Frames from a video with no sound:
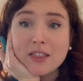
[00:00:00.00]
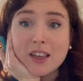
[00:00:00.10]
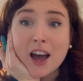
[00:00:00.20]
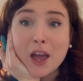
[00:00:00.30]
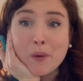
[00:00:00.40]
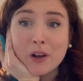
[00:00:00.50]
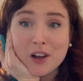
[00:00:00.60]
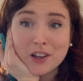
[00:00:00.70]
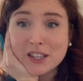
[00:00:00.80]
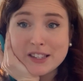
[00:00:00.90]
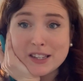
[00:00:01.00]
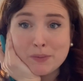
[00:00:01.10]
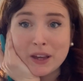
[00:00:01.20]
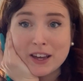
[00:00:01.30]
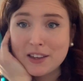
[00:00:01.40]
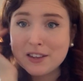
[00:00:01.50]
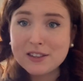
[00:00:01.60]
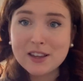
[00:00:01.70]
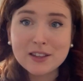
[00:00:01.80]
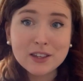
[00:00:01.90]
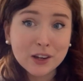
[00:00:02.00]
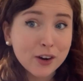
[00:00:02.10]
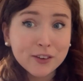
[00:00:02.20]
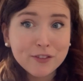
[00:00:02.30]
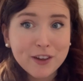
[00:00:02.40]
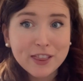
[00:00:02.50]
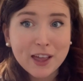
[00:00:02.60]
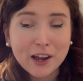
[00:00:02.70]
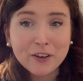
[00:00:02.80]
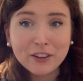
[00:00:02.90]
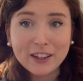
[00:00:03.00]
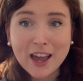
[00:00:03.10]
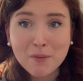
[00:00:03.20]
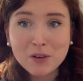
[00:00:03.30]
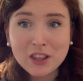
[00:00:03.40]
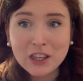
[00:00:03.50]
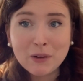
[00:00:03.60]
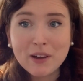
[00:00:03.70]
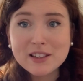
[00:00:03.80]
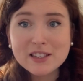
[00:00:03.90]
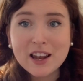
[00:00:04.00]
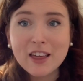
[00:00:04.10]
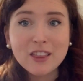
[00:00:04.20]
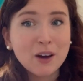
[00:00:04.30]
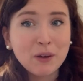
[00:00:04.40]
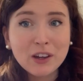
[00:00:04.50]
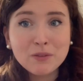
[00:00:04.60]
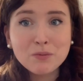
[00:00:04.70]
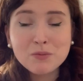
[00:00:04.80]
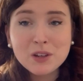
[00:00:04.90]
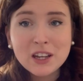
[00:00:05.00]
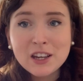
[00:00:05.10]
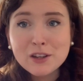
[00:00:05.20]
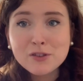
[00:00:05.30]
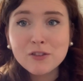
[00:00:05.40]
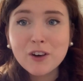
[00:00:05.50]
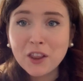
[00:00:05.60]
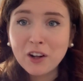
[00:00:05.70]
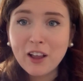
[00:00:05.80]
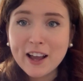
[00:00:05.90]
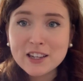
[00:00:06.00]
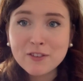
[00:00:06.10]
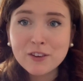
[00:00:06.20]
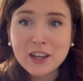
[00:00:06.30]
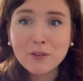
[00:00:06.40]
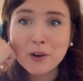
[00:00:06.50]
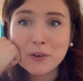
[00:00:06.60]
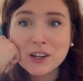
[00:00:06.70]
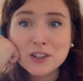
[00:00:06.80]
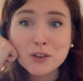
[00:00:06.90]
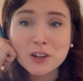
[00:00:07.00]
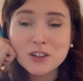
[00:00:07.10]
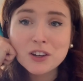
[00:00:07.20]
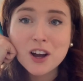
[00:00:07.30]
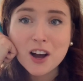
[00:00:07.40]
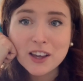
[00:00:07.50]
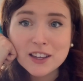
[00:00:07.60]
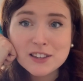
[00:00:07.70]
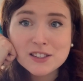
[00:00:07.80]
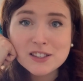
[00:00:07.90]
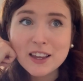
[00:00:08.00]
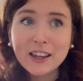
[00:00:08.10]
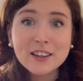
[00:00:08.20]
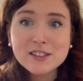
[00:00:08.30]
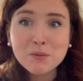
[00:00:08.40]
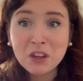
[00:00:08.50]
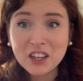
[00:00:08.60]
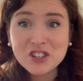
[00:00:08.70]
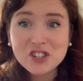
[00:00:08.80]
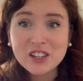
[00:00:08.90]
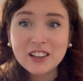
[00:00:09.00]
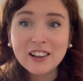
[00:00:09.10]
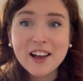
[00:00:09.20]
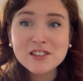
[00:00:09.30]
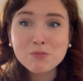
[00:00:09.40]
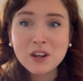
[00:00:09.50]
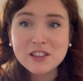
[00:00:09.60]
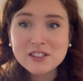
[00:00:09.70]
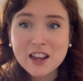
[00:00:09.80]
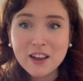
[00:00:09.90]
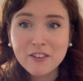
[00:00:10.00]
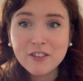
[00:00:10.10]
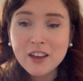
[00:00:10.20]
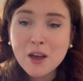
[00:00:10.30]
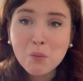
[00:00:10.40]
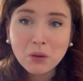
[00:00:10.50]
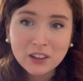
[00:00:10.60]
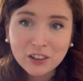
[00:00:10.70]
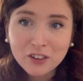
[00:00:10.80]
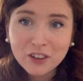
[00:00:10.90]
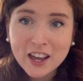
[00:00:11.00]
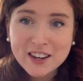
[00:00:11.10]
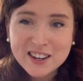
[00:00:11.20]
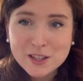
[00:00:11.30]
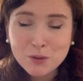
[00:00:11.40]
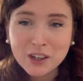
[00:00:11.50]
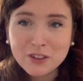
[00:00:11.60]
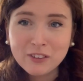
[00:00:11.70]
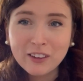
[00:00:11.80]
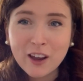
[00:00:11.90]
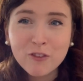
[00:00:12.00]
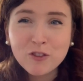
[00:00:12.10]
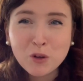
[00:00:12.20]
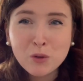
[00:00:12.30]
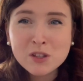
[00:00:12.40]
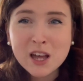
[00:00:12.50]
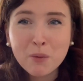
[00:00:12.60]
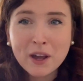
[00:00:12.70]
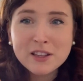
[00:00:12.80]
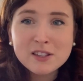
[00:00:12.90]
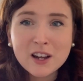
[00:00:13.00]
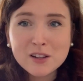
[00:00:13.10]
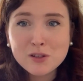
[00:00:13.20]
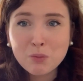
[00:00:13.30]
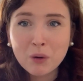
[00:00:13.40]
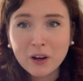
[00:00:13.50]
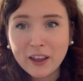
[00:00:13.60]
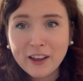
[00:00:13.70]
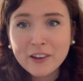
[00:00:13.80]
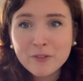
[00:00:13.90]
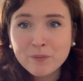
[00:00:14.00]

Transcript: the Iowa caucuses, because that's a current event that currently happened in the US. And I thought we could do a fun little activity where we could do a caucus like simulation in class, but instead of political candidates, we could do like foods. That way it's not super like